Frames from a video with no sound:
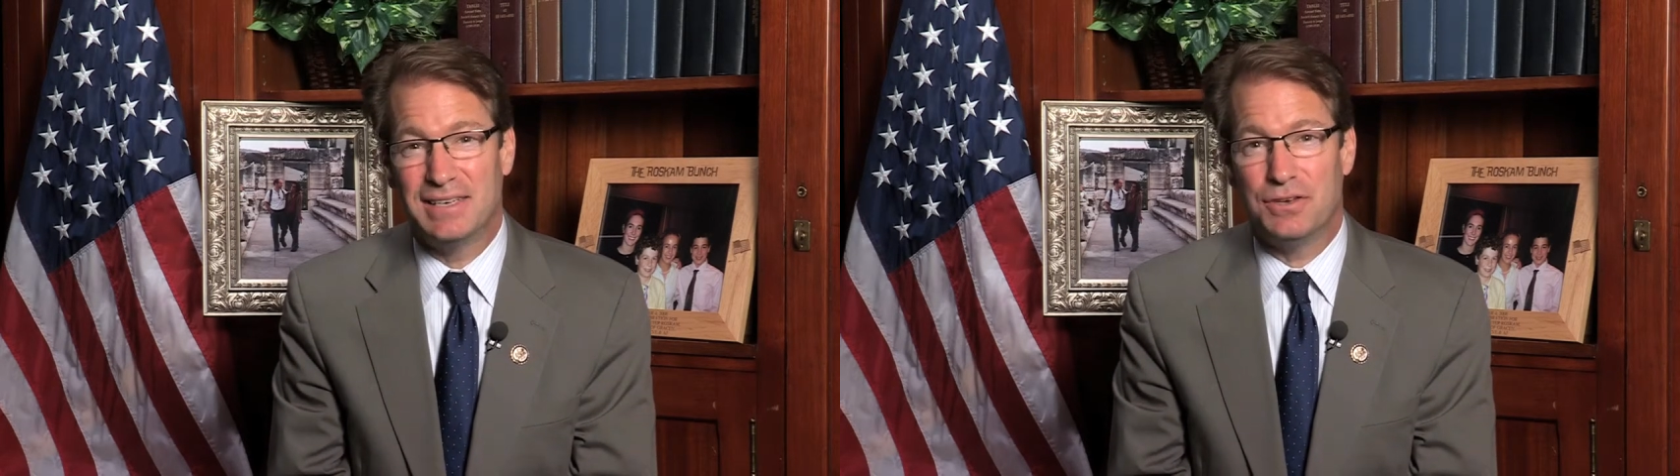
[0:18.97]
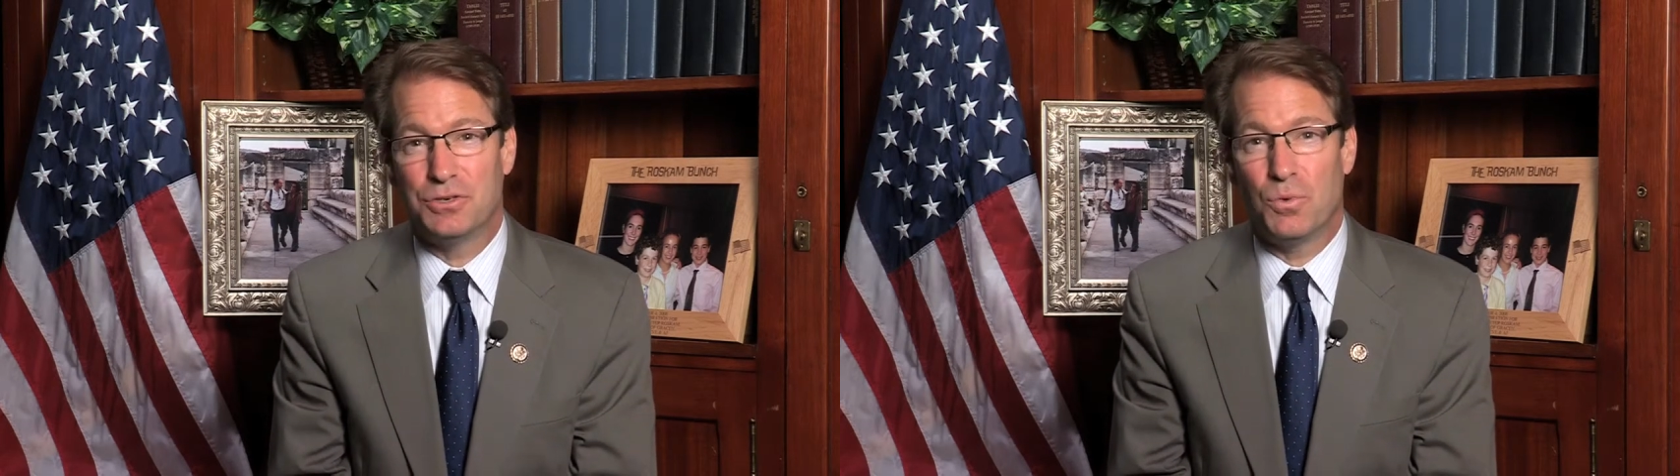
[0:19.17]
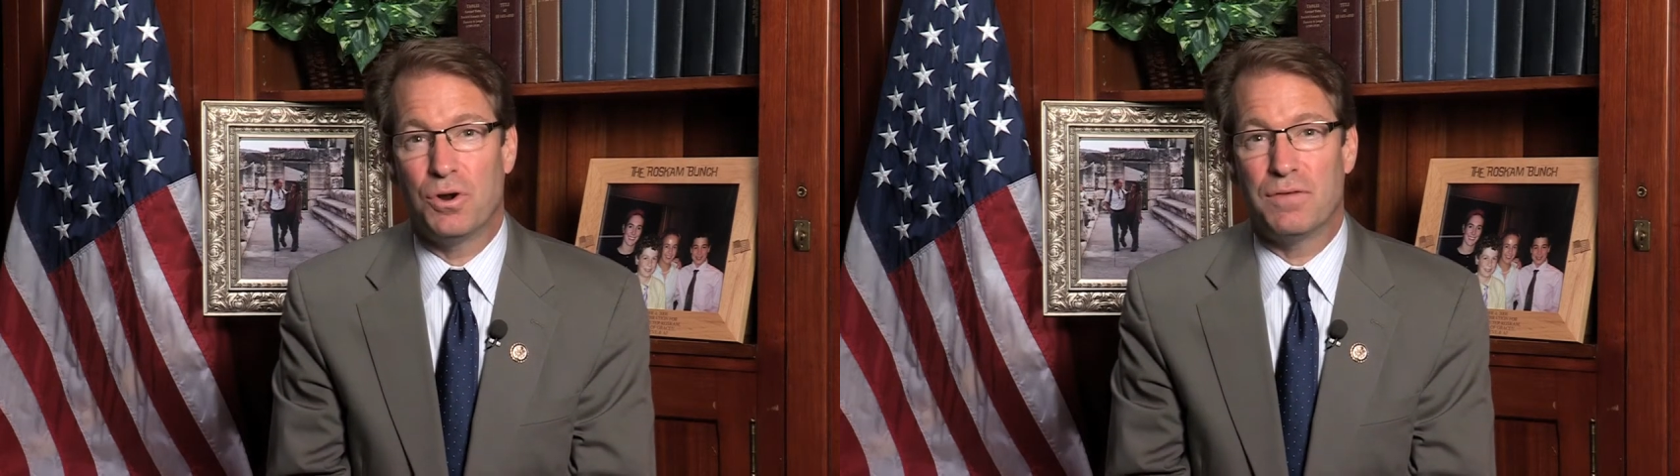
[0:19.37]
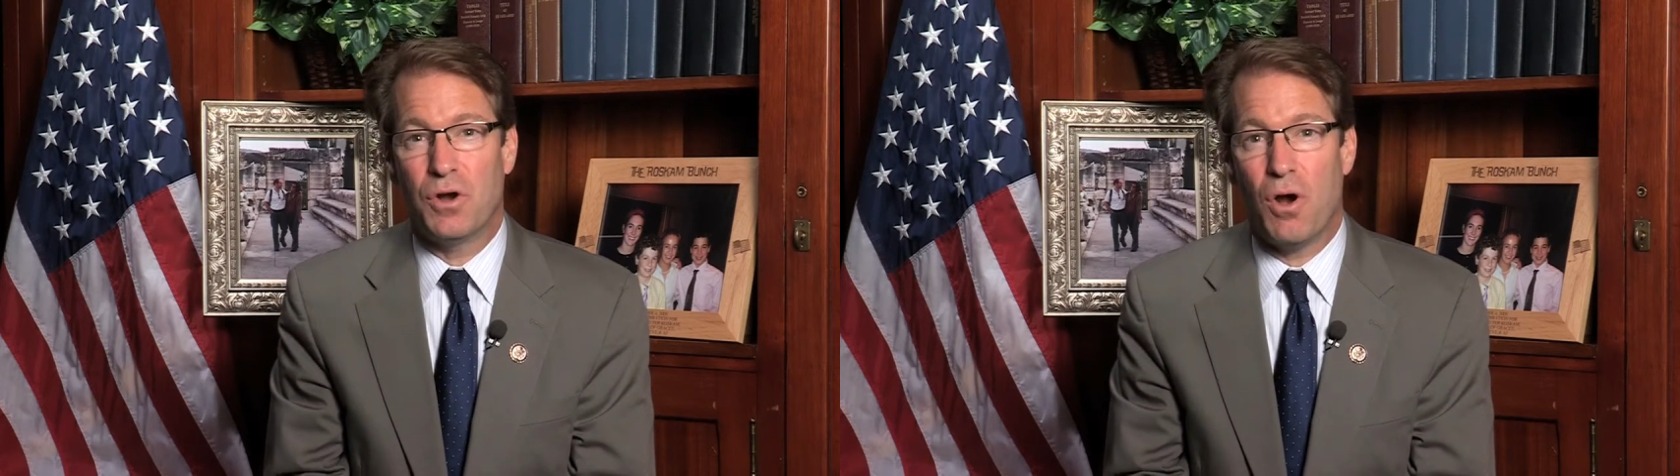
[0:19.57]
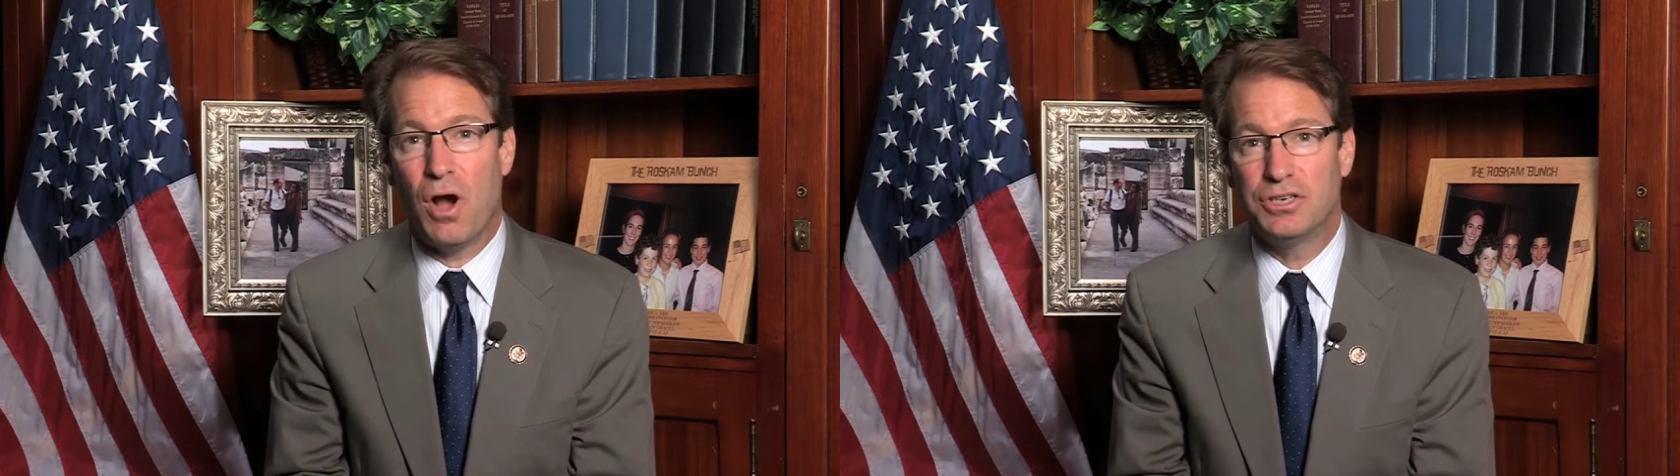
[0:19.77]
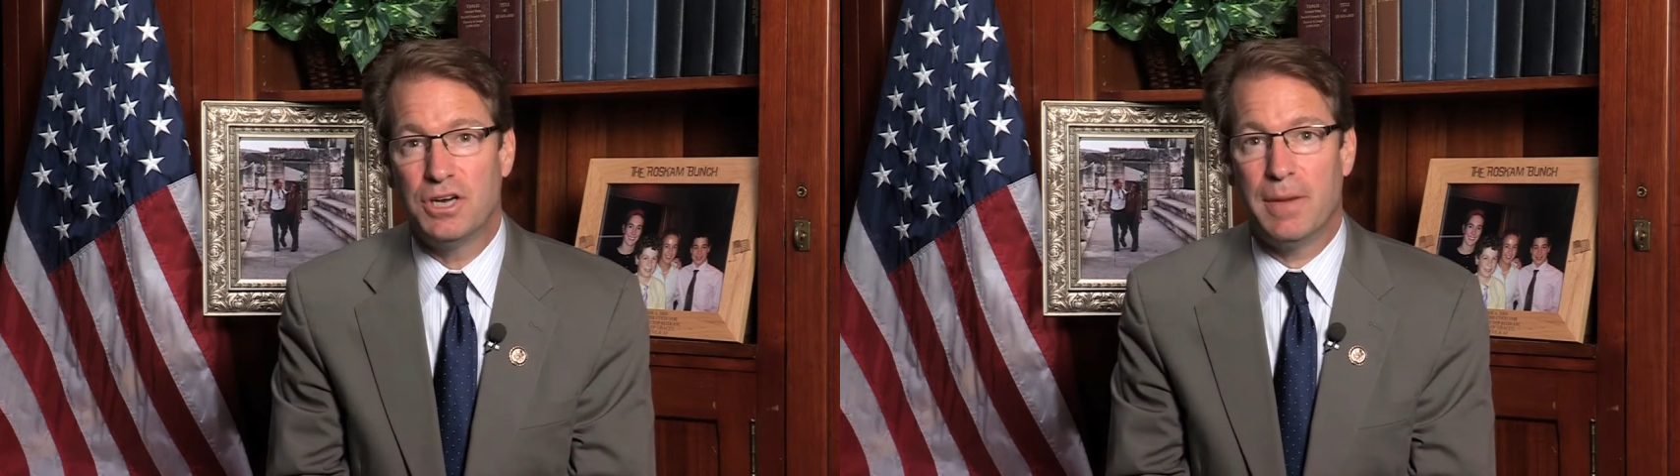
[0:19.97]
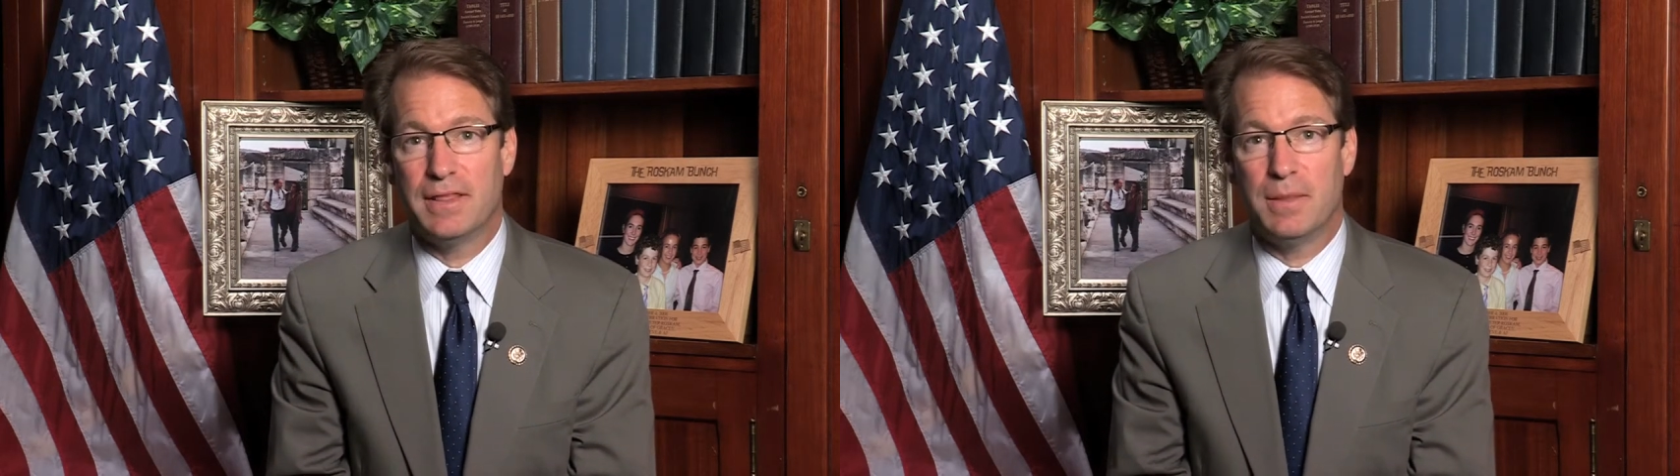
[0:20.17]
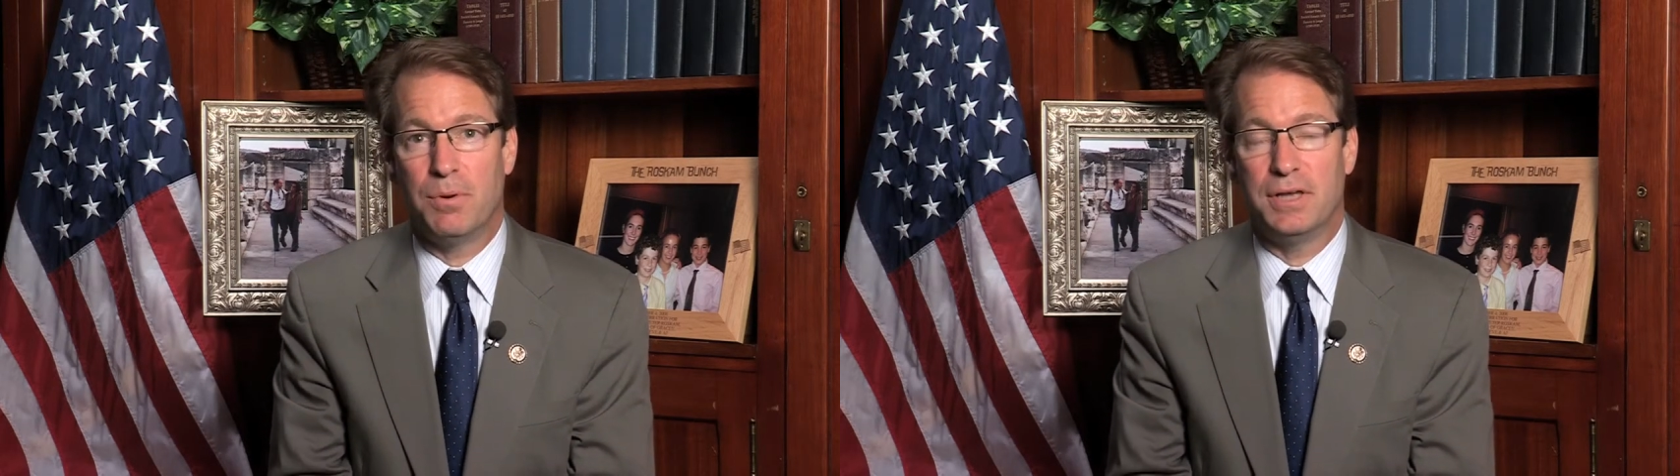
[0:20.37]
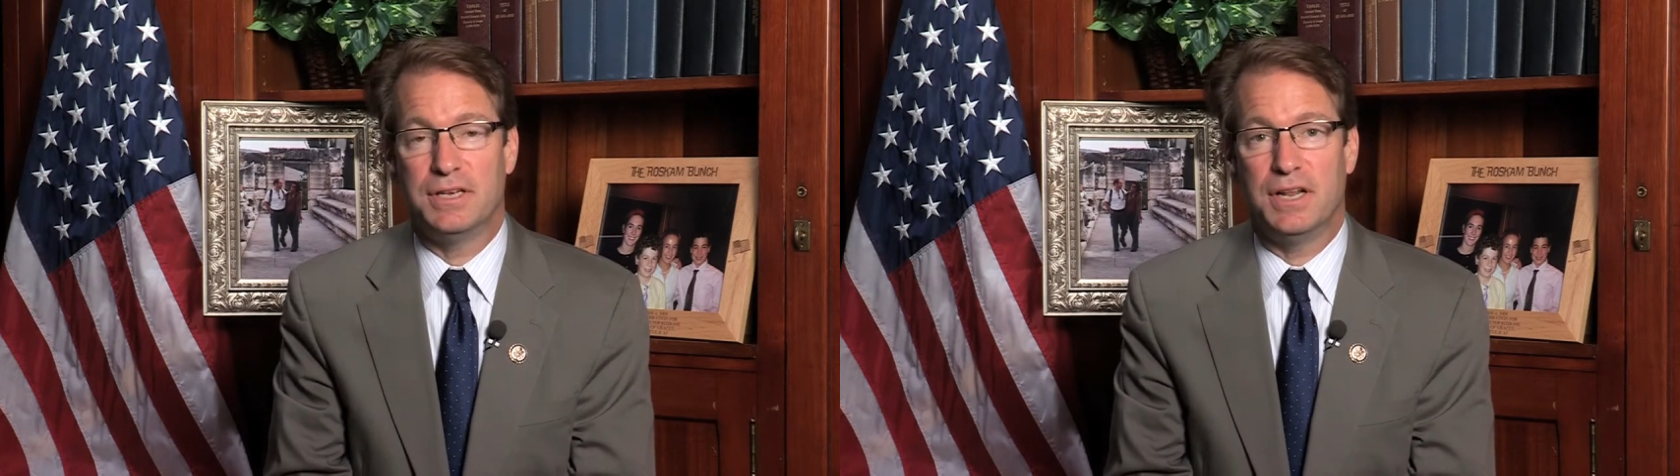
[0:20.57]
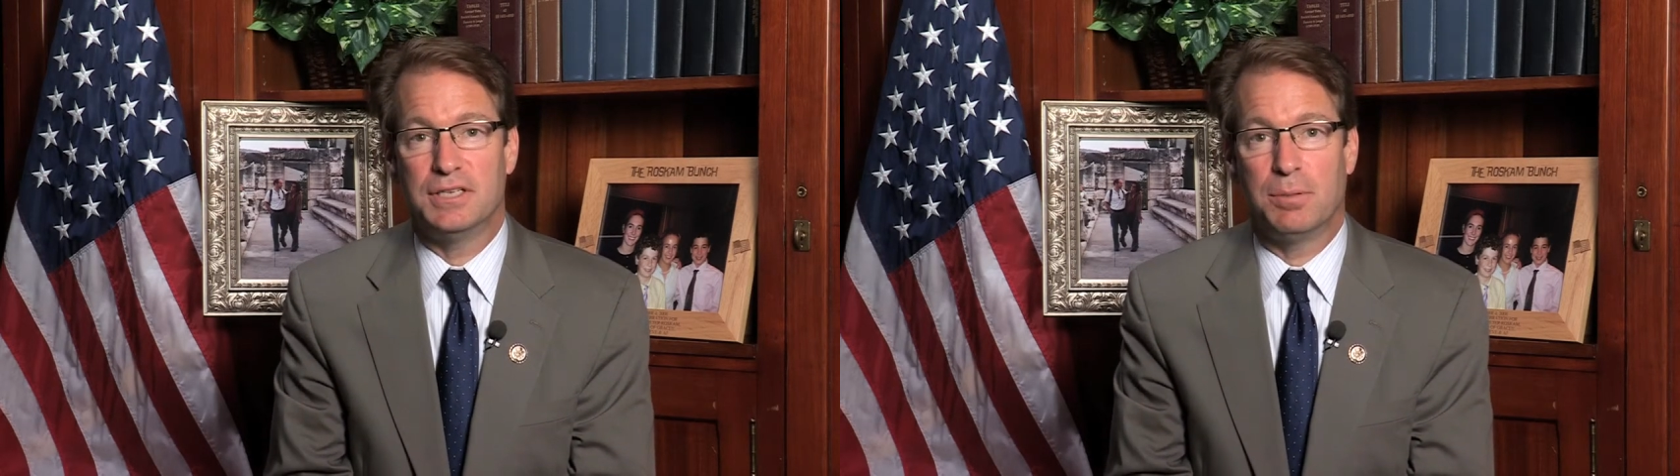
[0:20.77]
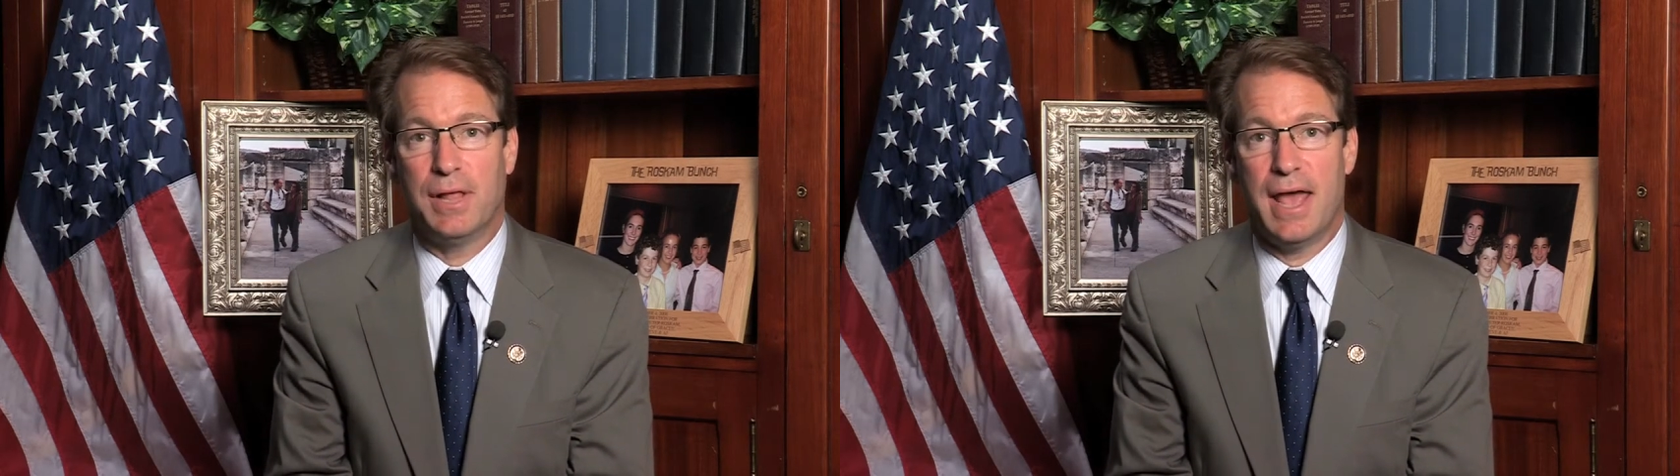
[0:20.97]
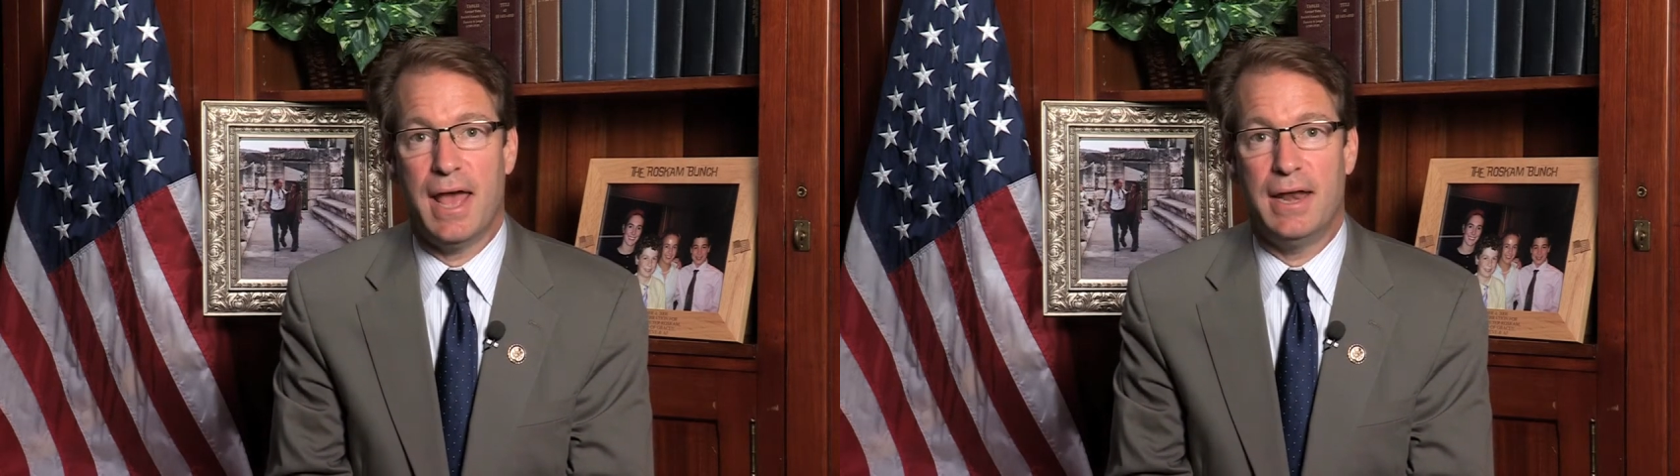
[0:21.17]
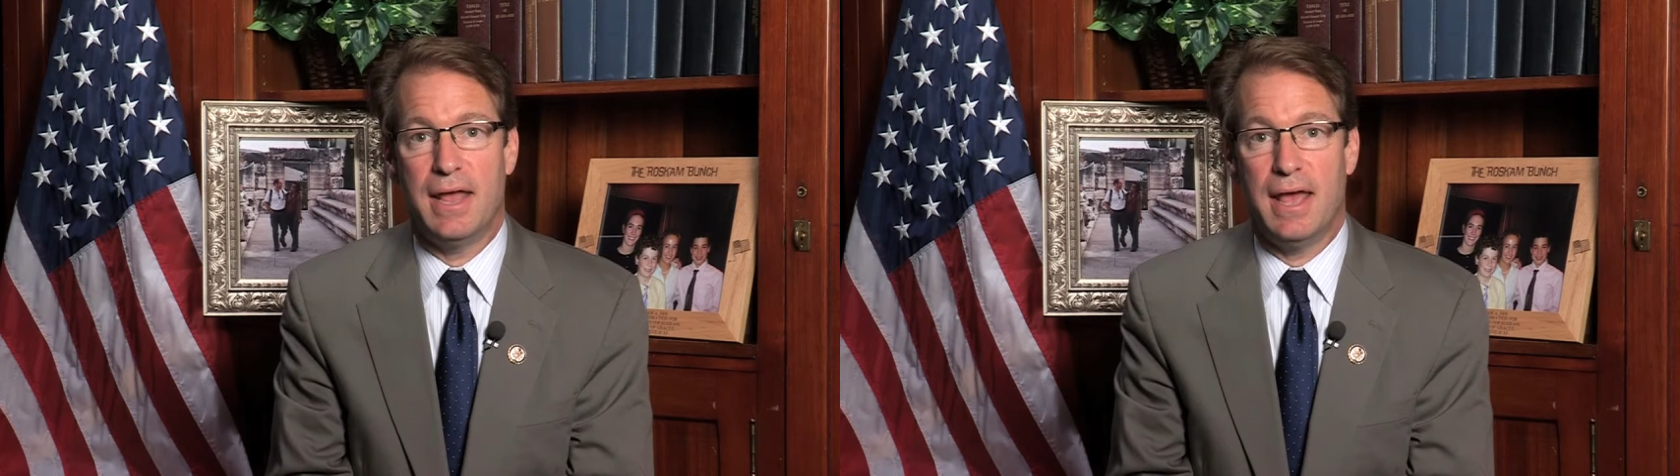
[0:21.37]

There's a word of caution about the president's plan,